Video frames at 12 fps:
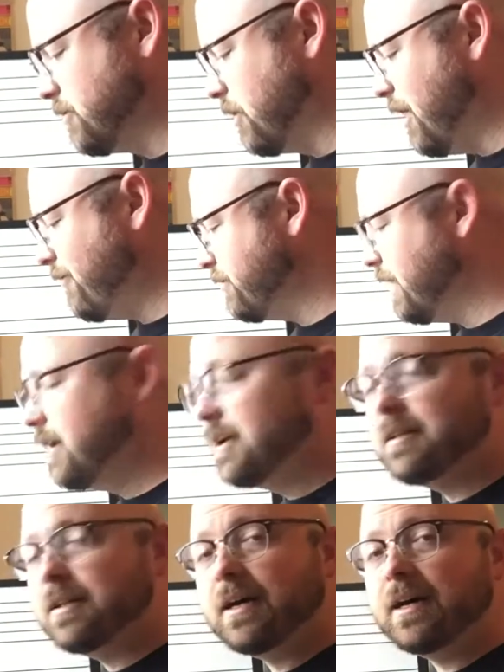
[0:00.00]
off on that.
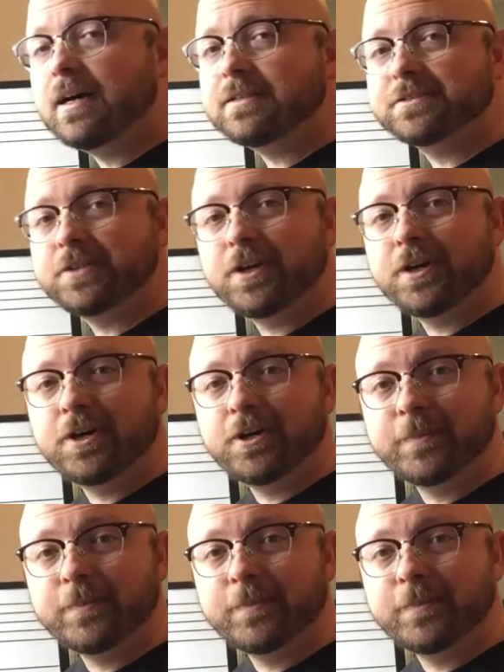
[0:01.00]
La, so,